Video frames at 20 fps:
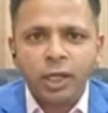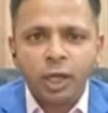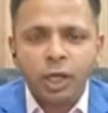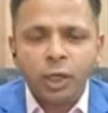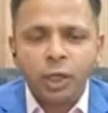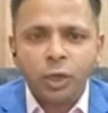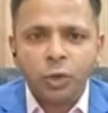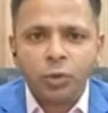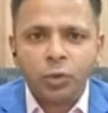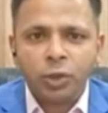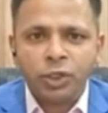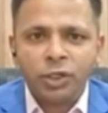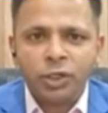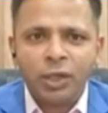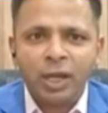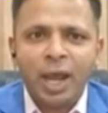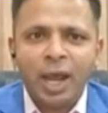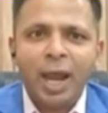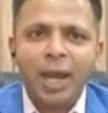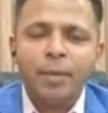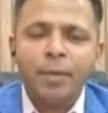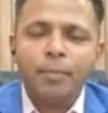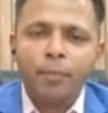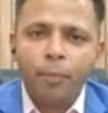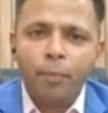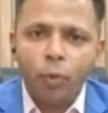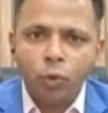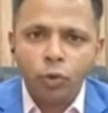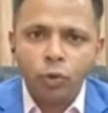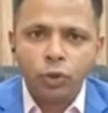continuation,
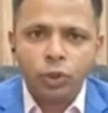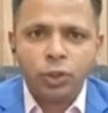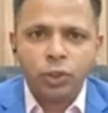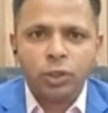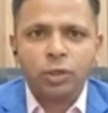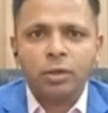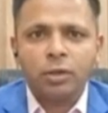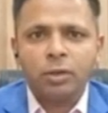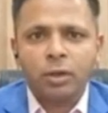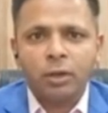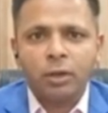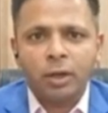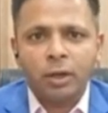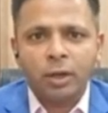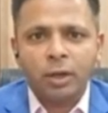and post